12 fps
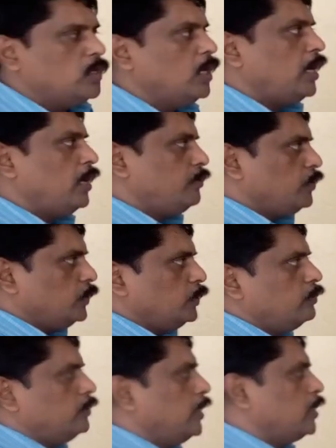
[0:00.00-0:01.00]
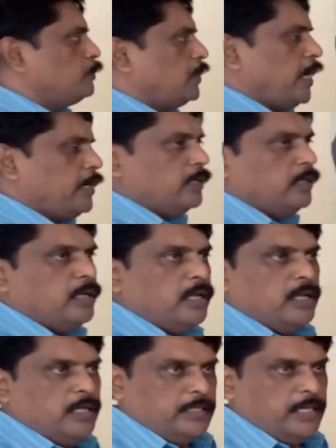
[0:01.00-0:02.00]
so I have to explain.
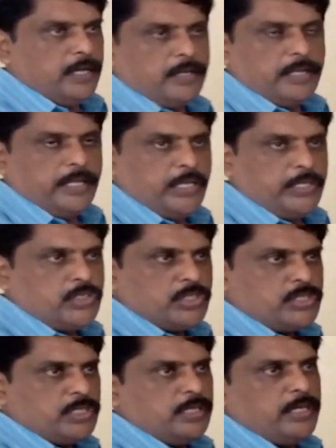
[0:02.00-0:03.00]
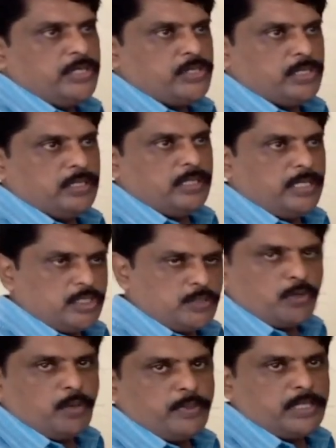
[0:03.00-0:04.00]
They are exist in addition. These
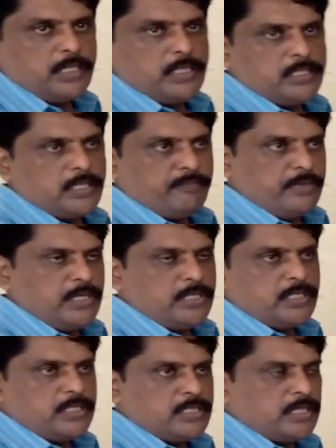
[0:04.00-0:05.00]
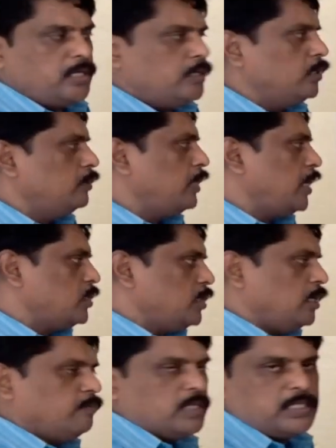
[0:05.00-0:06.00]
properties of integers and
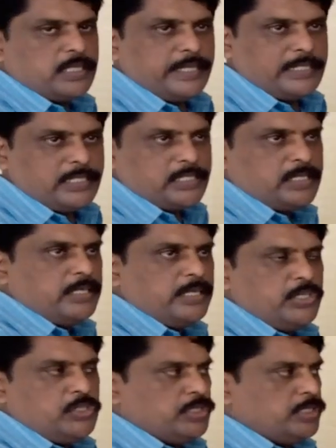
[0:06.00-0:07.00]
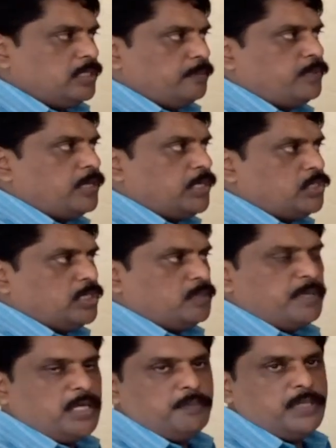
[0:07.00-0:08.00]
rational numbers are exist in addition,
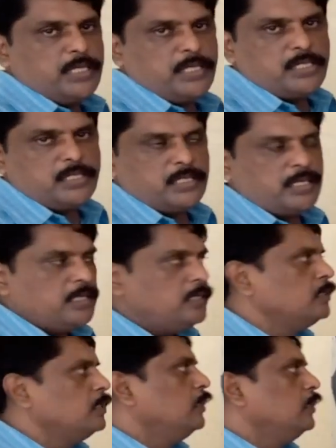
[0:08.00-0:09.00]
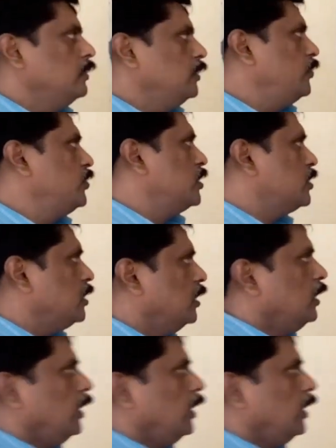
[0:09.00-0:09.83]
subtractions, multiplications and divisions.